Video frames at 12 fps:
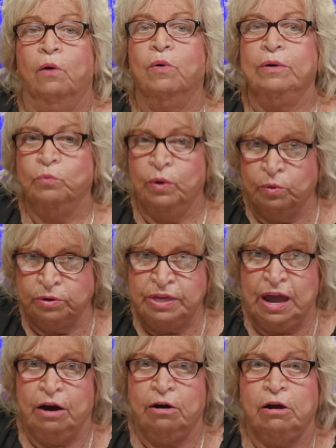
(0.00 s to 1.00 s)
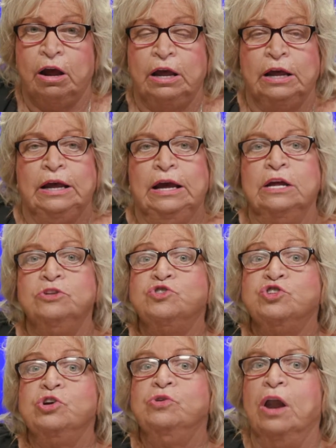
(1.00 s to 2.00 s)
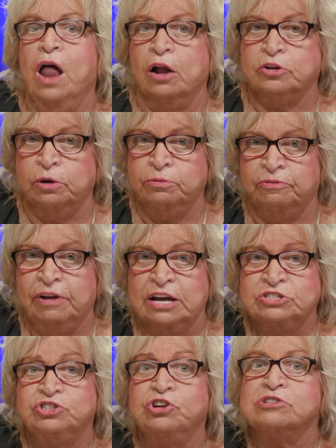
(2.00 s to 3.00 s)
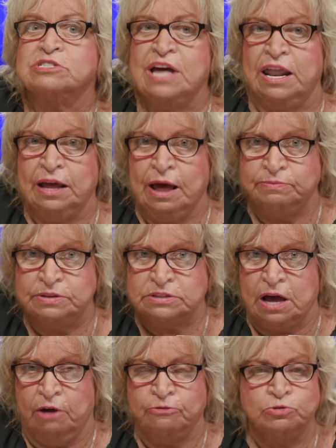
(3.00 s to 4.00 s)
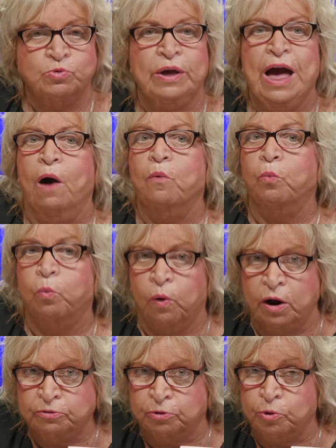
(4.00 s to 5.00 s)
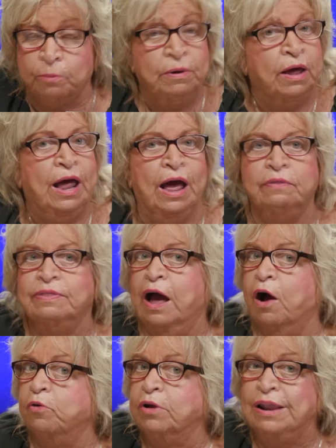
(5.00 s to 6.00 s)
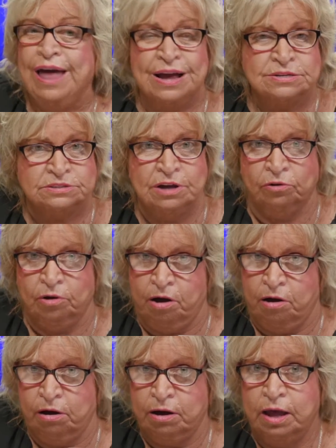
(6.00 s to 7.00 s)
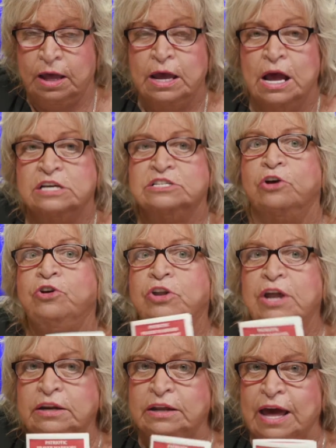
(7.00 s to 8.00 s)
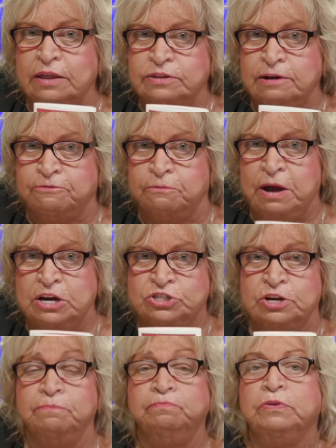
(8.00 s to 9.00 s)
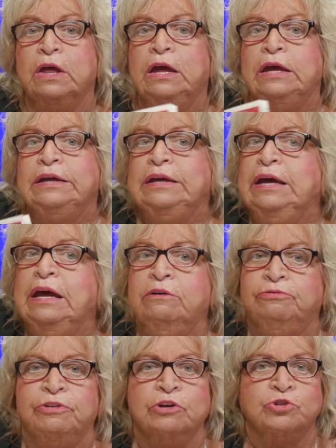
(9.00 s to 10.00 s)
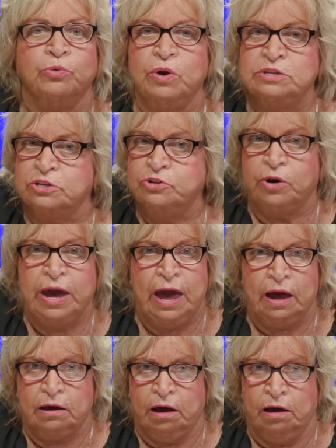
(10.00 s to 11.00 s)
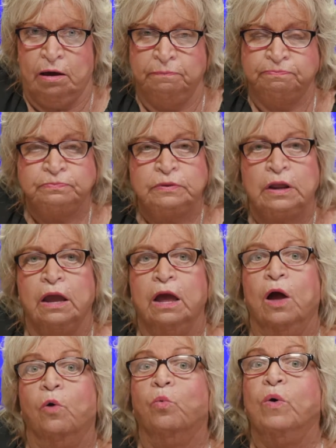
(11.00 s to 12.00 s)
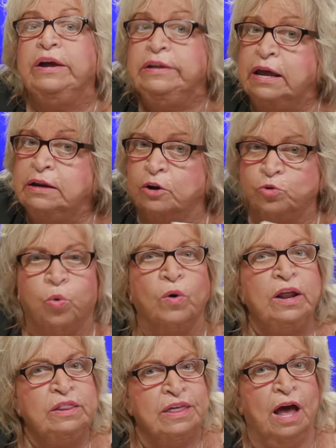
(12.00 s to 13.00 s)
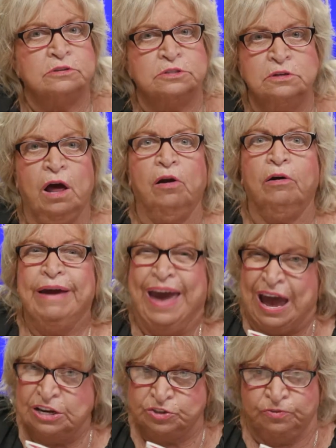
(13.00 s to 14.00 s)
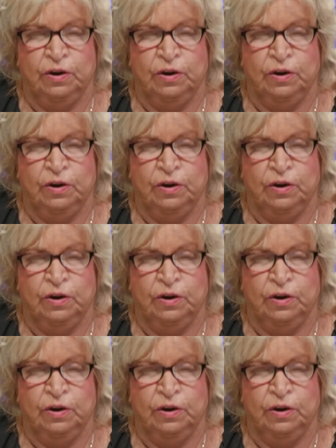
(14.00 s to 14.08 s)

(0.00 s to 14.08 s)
when we were there in June and October of last year setting up this conference. We got wonderful, but they only last so long. So you need to get the information. If there's a reason you can't come, we need a $20,000 cash